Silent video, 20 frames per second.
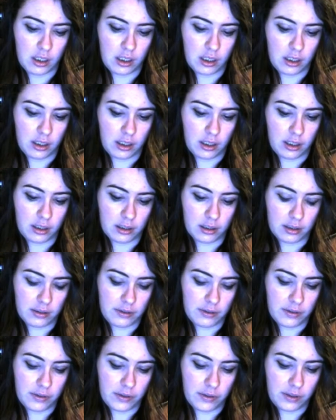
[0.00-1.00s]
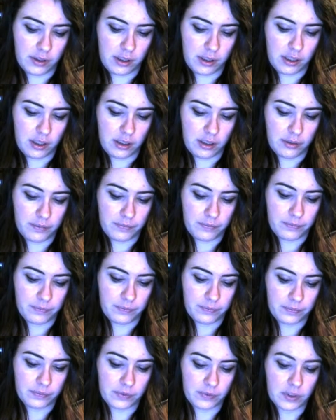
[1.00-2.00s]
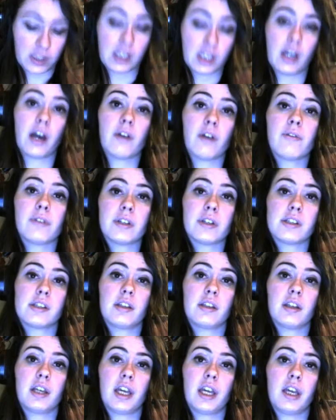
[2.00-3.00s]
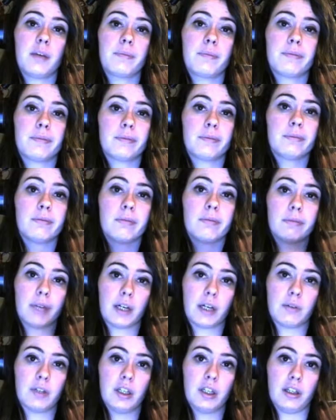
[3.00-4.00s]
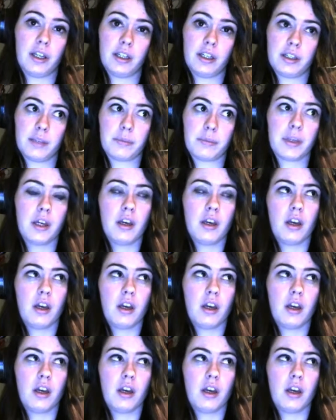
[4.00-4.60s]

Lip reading: Let's see. The outfits in the game, I really like them.